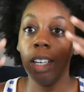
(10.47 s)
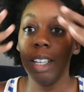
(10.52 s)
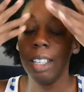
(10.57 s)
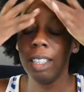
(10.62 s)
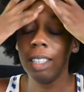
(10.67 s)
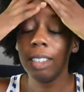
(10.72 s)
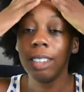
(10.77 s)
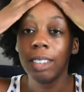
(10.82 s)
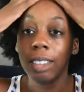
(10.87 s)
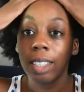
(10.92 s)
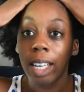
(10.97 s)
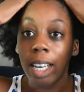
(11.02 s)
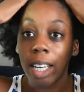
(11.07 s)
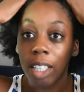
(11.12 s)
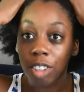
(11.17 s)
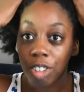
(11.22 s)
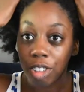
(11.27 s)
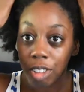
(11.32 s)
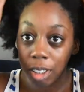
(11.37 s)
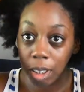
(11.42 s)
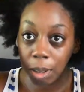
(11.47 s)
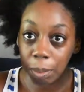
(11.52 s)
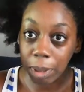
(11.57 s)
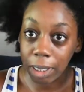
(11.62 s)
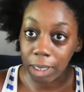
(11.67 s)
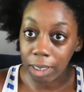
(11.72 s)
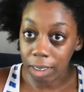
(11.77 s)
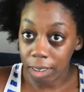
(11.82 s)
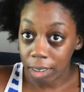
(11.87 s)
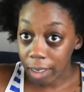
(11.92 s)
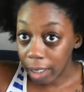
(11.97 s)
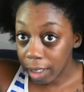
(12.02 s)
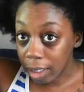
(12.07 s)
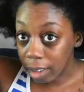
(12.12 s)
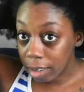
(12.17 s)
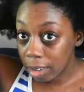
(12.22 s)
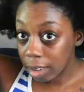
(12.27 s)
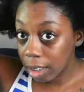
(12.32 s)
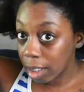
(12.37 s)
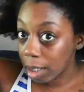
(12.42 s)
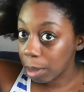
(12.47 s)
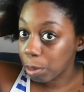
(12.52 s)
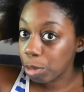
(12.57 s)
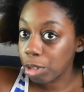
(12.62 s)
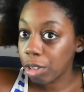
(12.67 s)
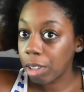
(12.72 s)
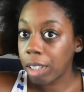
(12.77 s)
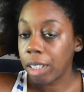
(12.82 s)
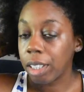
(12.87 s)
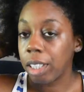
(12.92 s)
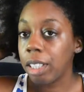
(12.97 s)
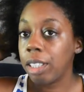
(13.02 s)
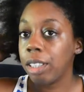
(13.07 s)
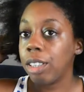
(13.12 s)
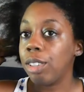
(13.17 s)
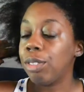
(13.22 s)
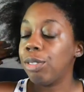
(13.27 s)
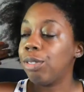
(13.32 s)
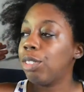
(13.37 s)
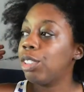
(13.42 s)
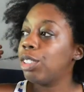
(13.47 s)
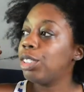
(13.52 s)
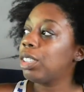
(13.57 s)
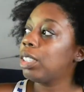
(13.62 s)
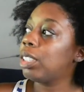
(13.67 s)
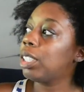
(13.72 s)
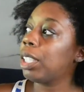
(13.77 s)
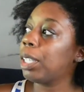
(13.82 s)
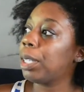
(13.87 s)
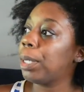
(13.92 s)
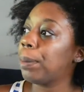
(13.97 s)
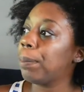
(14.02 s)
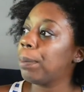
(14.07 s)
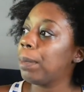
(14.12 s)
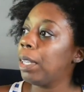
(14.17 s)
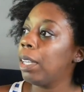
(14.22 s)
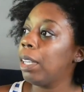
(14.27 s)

This is actually my second time trying it. The first time,